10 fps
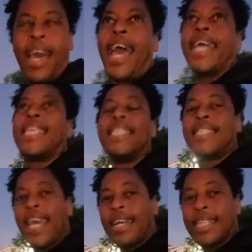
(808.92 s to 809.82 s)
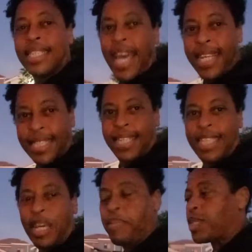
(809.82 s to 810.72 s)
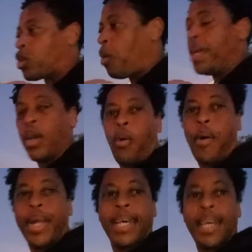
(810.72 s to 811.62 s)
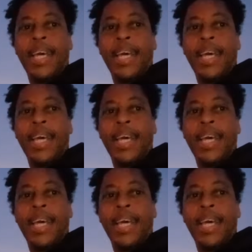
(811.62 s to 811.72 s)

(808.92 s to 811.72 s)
at the degradation that was going on,